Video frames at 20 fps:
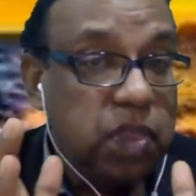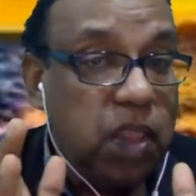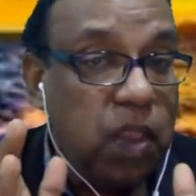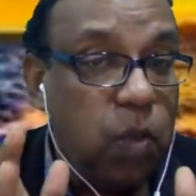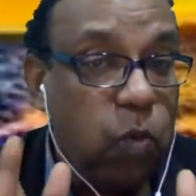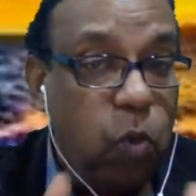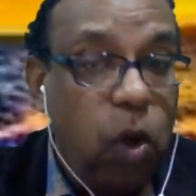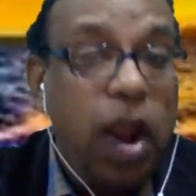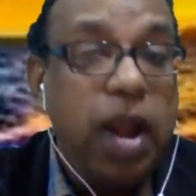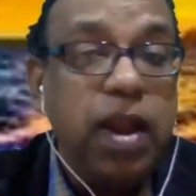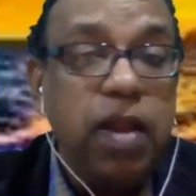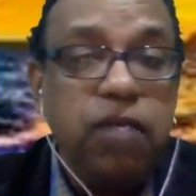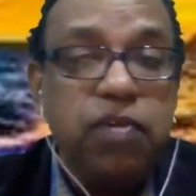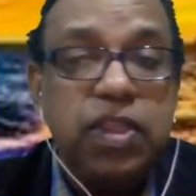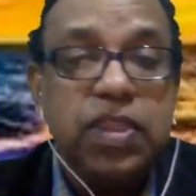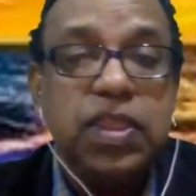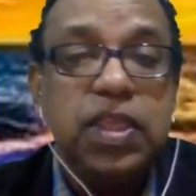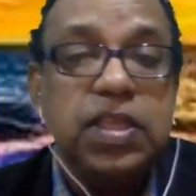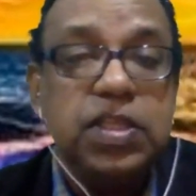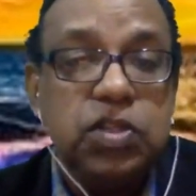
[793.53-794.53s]
one
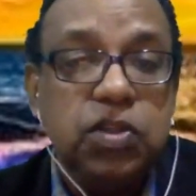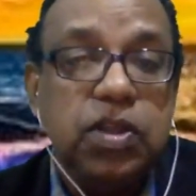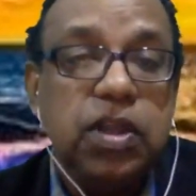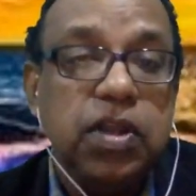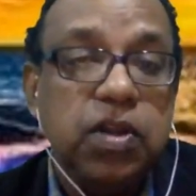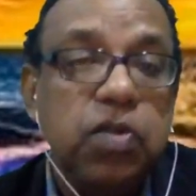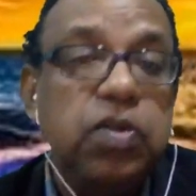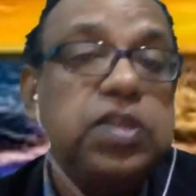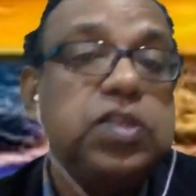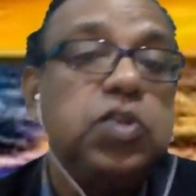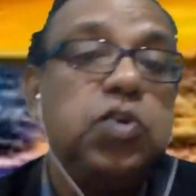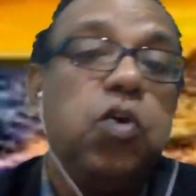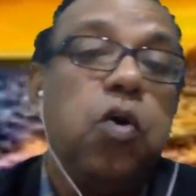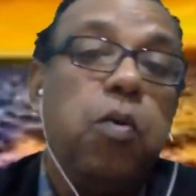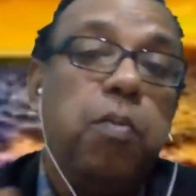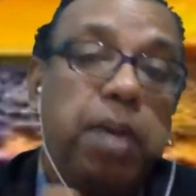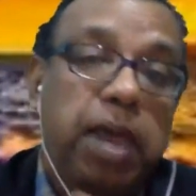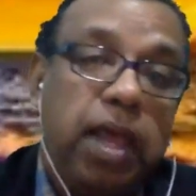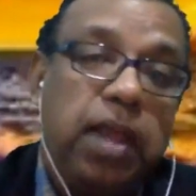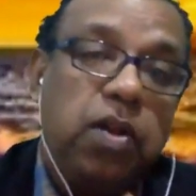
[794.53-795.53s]
of the things you can do is to
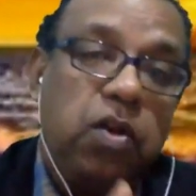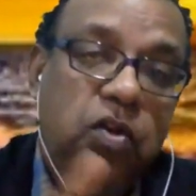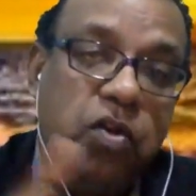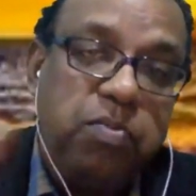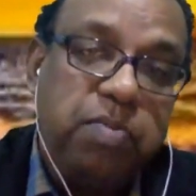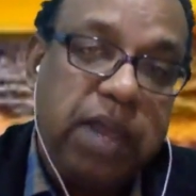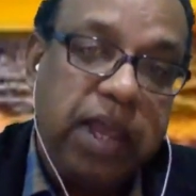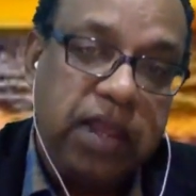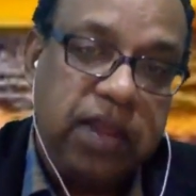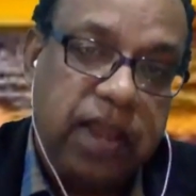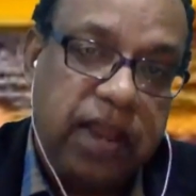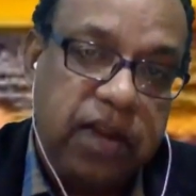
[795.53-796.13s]
go back look back